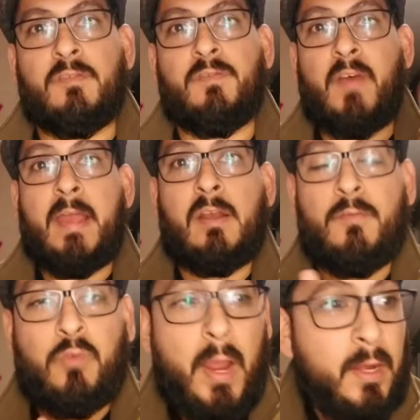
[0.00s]
Finally
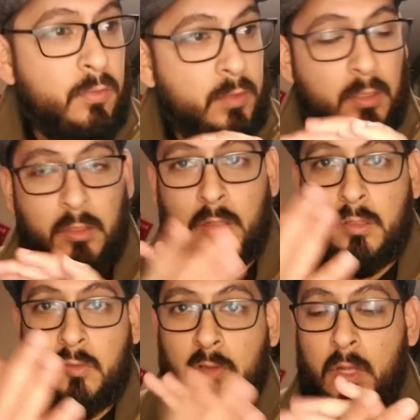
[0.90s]
Friday, thank
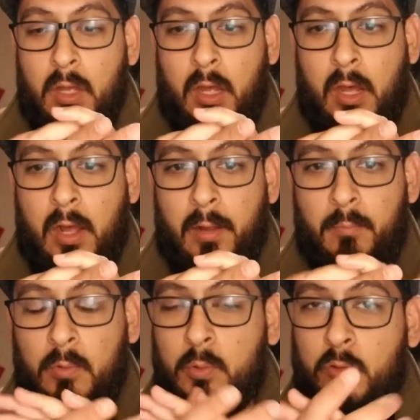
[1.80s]
goodness.
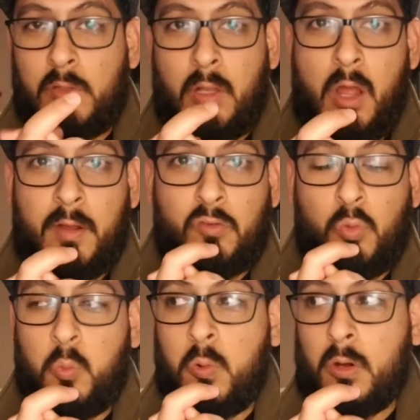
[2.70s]
Was the
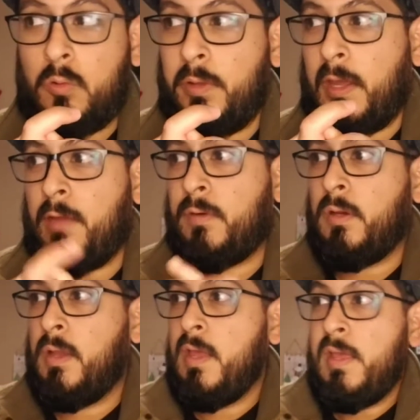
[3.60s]
longest work week
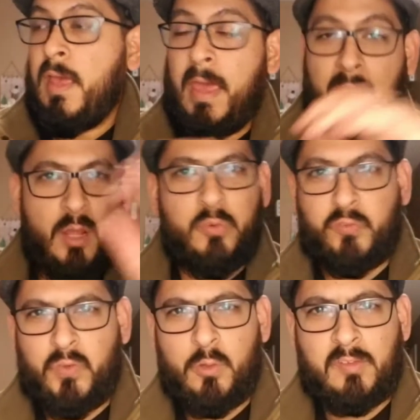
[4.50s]
ever, and it always
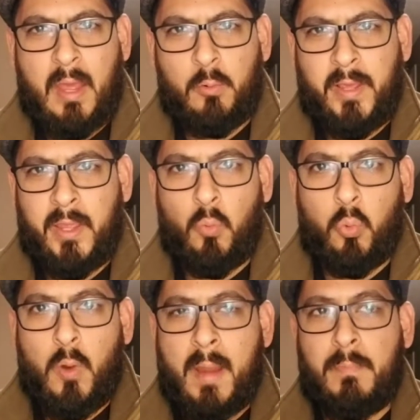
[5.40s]
feels that way
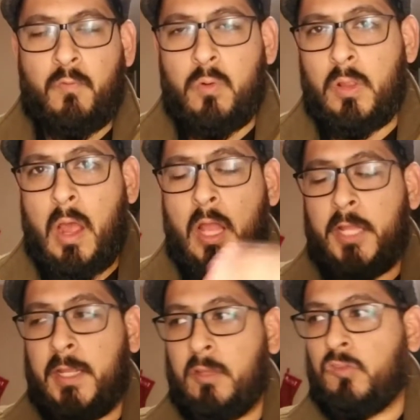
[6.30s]
right before the
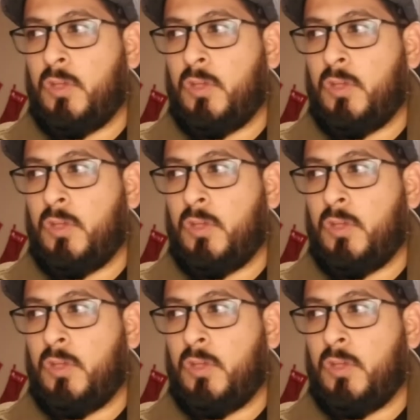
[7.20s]
holidays.